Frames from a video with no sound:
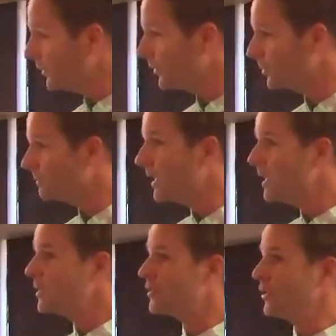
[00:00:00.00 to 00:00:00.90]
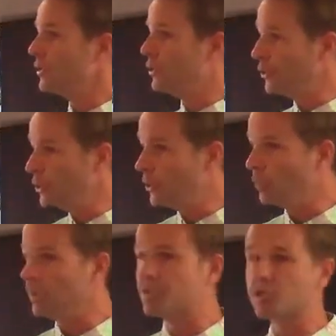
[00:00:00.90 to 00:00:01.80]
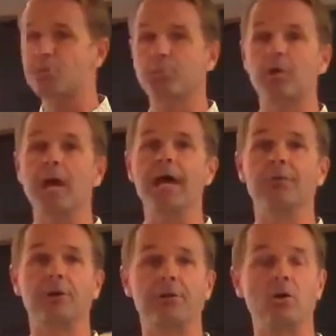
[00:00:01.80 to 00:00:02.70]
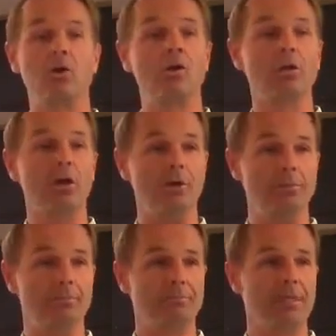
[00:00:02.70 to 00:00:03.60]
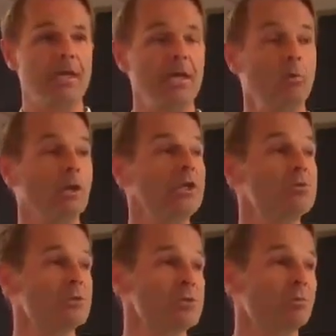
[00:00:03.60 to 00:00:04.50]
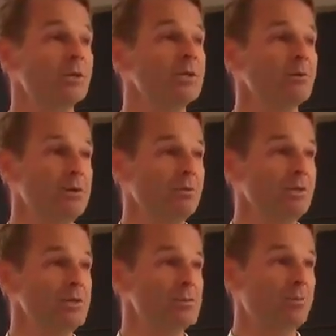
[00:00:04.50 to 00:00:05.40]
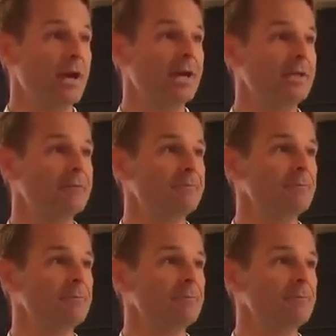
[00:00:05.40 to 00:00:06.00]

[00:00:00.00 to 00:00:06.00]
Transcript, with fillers: you so that you would spread throughout the whole globe. And what are you supposed to bring with you when you spread?